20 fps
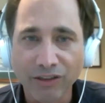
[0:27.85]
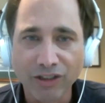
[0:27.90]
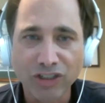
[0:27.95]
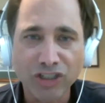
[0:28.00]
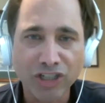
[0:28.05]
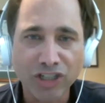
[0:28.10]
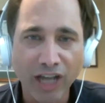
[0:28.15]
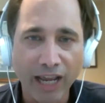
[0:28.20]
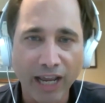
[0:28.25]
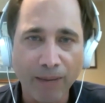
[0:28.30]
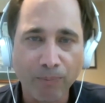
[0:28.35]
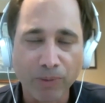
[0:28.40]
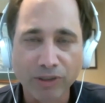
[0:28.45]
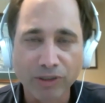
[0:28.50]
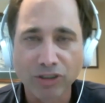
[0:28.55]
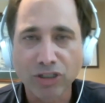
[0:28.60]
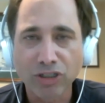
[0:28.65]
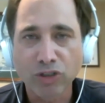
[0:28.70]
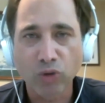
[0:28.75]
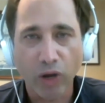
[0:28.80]
the shape
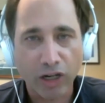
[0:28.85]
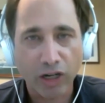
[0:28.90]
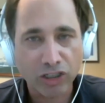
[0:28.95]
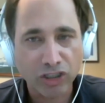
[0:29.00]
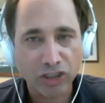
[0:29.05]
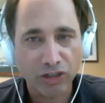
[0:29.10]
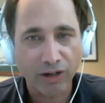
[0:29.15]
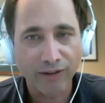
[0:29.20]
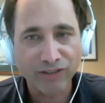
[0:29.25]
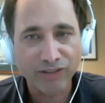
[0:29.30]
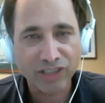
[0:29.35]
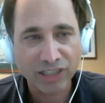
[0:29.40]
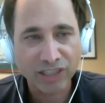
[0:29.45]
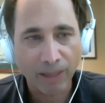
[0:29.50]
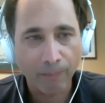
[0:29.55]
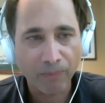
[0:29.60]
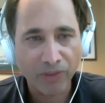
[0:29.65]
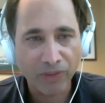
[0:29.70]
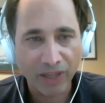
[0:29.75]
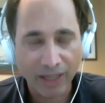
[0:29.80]
and structure of
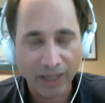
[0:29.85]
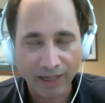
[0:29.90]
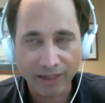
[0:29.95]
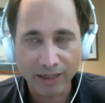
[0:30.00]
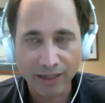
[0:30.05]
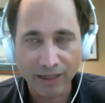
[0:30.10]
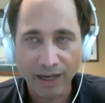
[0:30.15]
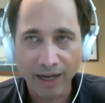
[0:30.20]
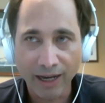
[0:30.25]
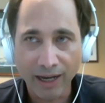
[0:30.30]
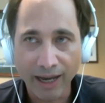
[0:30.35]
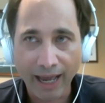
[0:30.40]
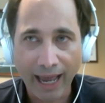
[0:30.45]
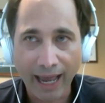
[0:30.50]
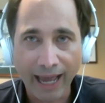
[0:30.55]
something uh,